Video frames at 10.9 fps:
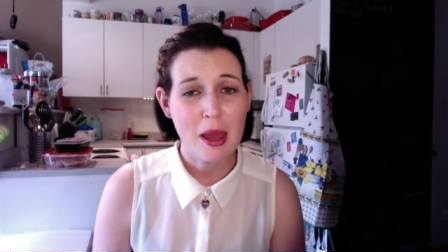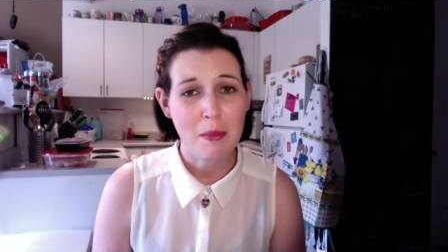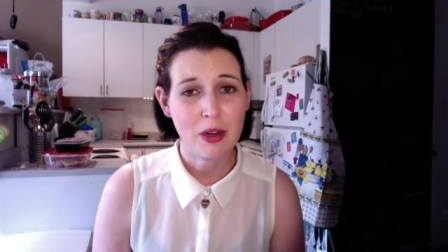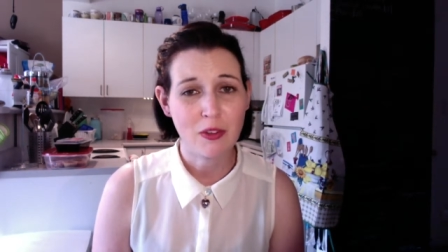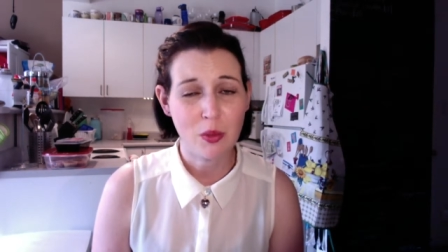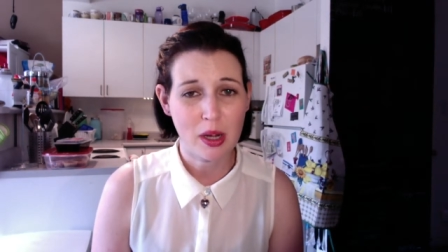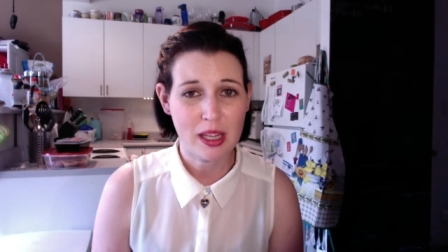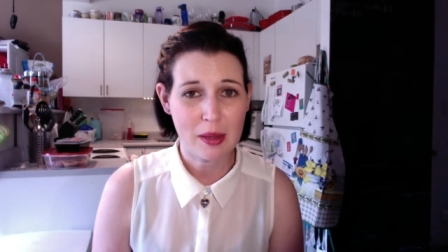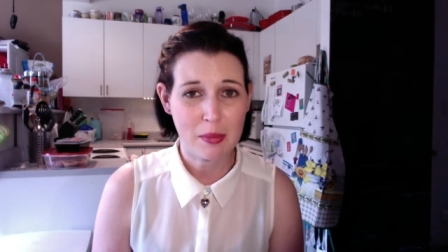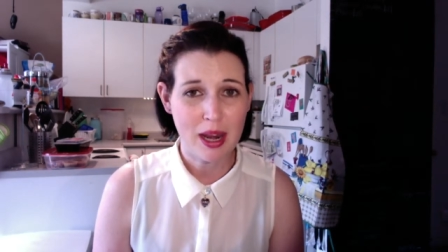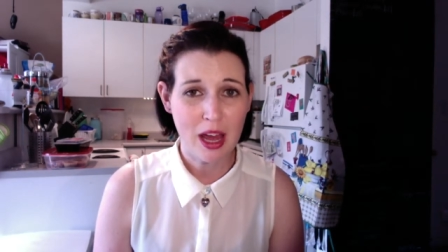but if you want to
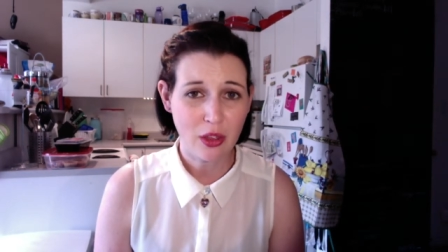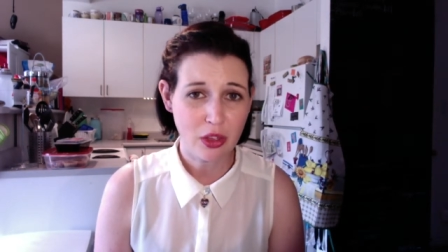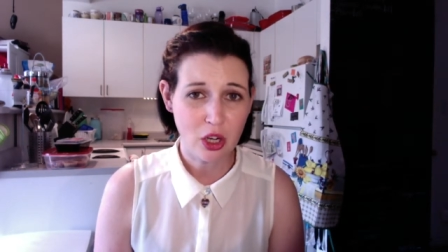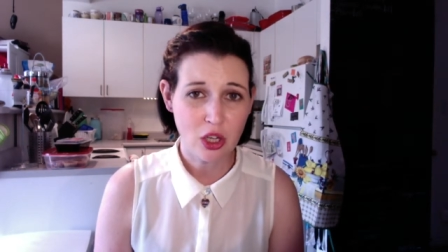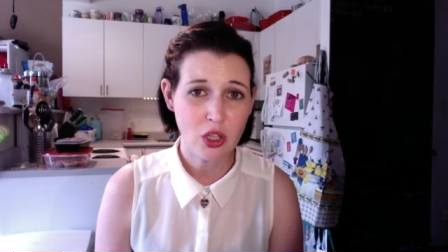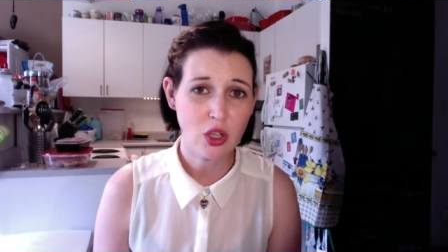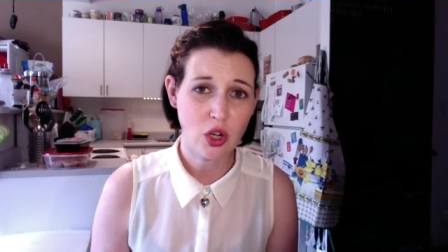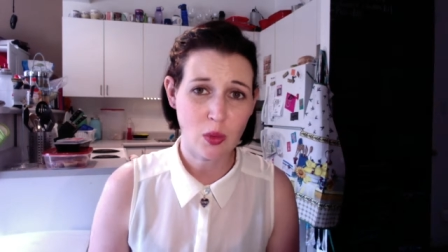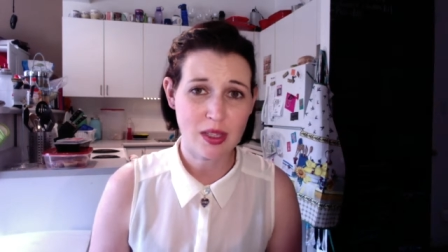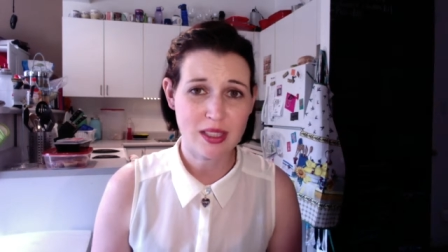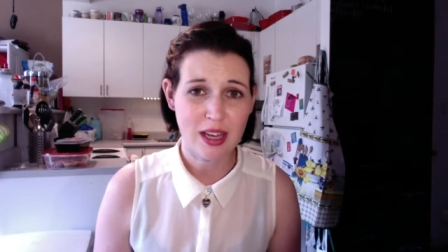keep it healthier you can
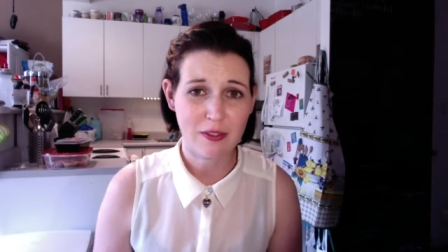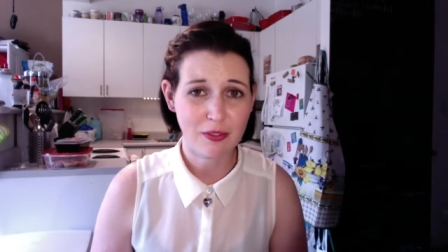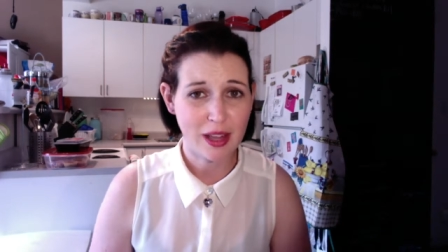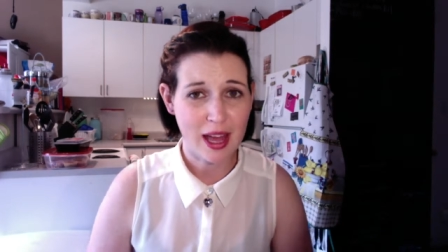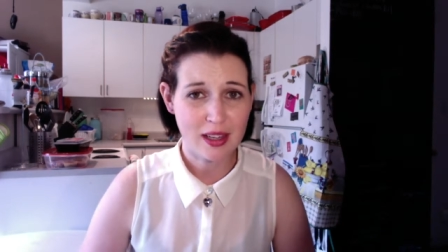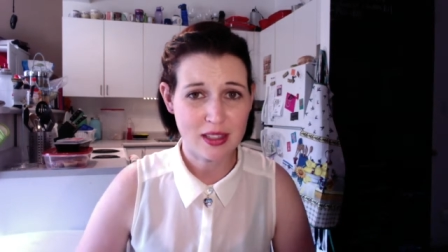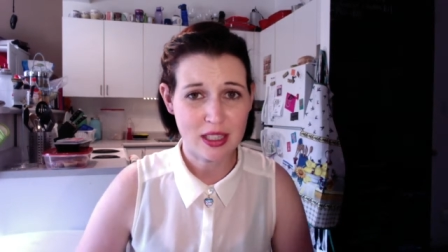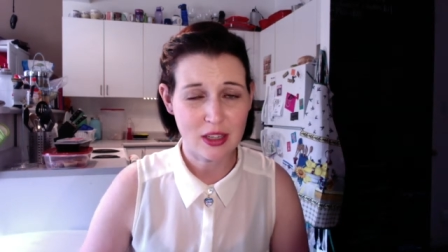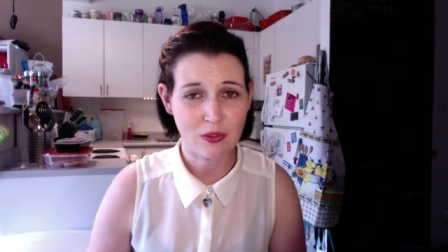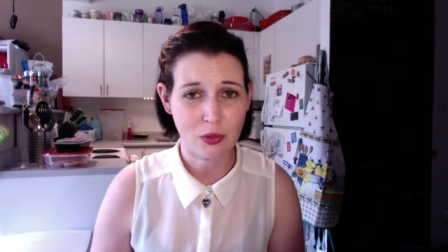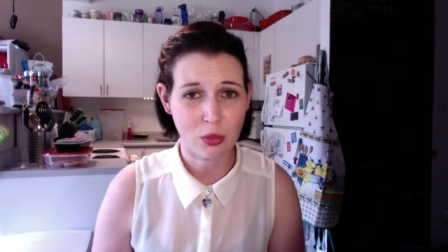always add
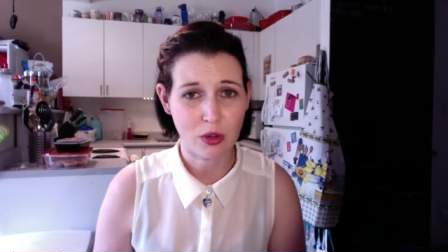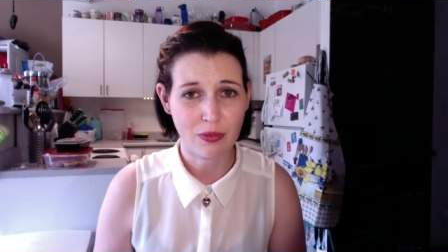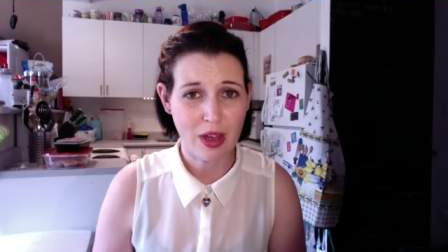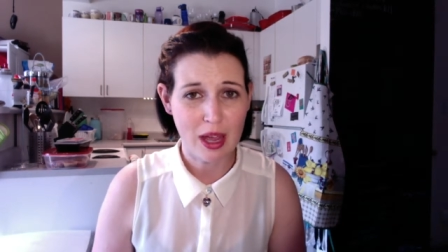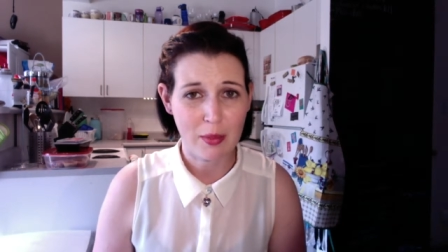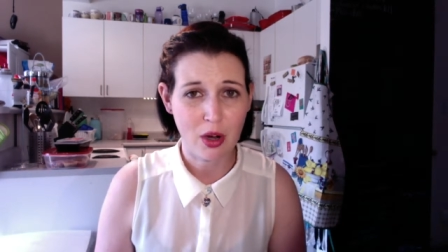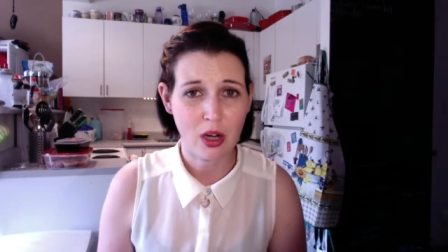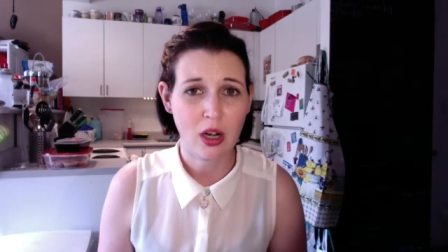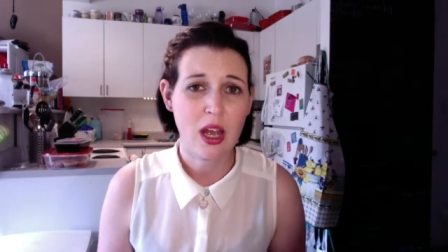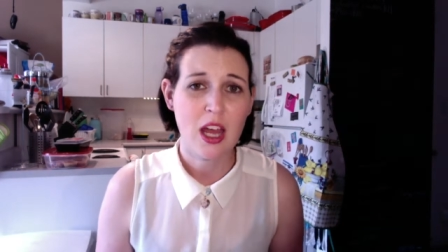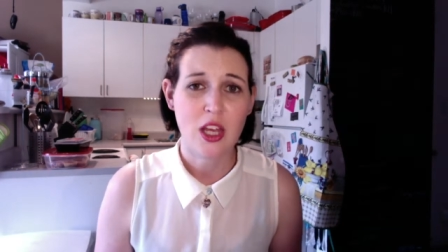flaxseed for more fiber,